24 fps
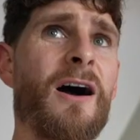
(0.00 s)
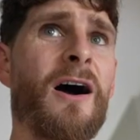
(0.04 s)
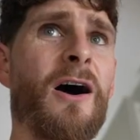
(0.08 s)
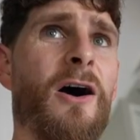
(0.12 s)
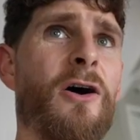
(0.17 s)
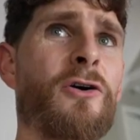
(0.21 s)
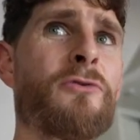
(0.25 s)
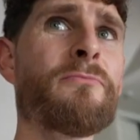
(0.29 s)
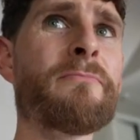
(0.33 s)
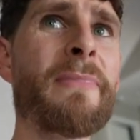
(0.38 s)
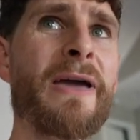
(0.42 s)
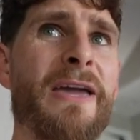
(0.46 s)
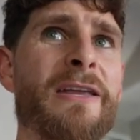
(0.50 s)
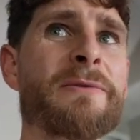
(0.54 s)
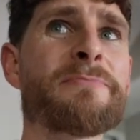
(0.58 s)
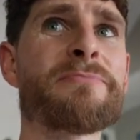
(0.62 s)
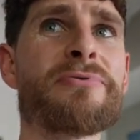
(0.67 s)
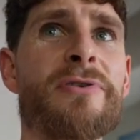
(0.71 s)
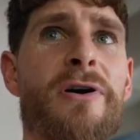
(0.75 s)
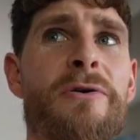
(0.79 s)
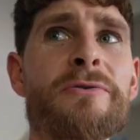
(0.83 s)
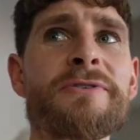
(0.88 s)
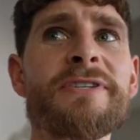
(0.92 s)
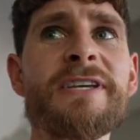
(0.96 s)
A homemade
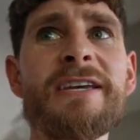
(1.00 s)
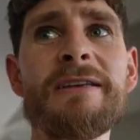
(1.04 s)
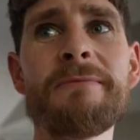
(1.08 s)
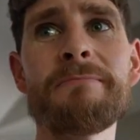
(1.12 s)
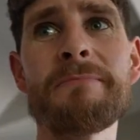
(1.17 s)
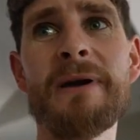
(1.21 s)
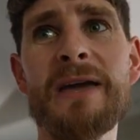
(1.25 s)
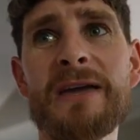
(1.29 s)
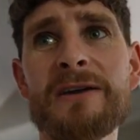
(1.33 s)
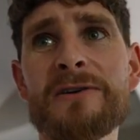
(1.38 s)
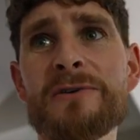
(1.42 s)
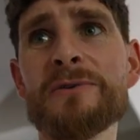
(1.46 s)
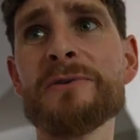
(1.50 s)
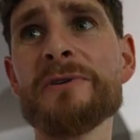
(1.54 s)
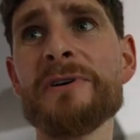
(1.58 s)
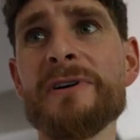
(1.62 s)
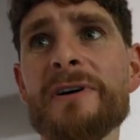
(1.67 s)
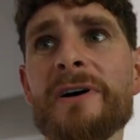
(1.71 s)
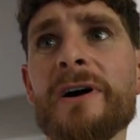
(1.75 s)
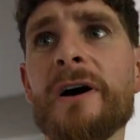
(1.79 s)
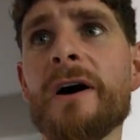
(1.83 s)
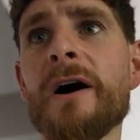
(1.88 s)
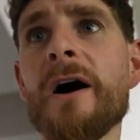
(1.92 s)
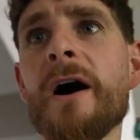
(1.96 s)
protein bagel.
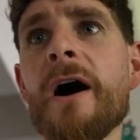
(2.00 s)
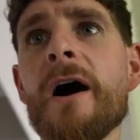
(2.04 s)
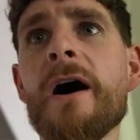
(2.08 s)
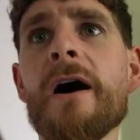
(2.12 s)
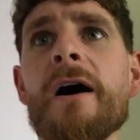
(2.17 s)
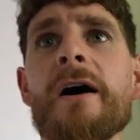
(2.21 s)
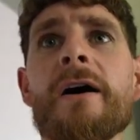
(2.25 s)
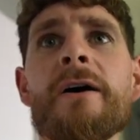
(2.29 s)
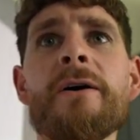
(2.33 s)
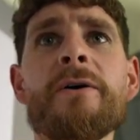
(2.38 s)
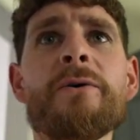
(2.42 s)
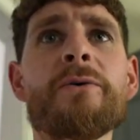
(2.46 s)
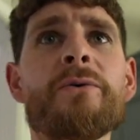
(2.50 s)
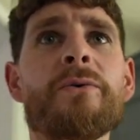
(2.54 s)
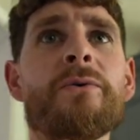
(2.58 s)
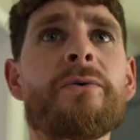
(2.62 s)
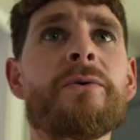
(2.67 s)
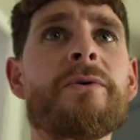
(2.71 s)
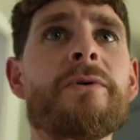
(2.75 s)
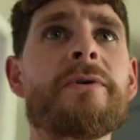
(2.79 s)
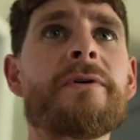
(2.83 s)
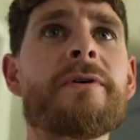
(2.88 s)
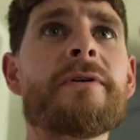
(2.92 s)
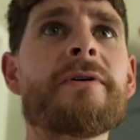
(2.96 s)
Oh,
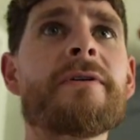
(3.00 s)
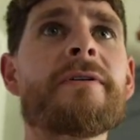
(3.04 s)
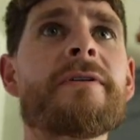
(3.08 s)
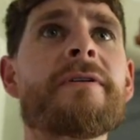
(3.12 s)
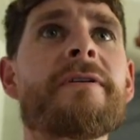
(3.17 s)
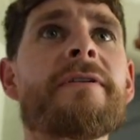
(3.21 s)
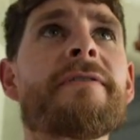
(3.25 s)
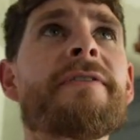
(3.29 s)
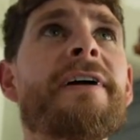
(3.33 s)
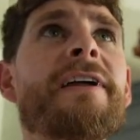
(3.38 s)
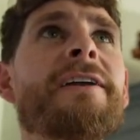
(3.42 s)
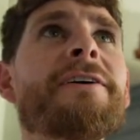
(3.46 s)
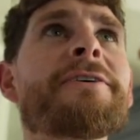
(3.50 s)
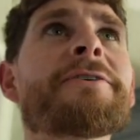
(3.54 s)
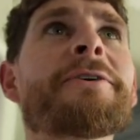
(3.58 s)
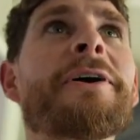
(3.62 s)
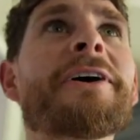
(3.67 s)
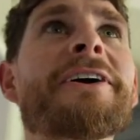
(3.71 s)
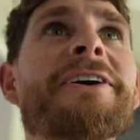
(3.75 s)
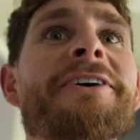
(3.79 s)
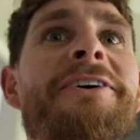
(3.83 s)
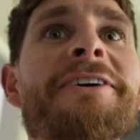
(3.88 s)
they look quite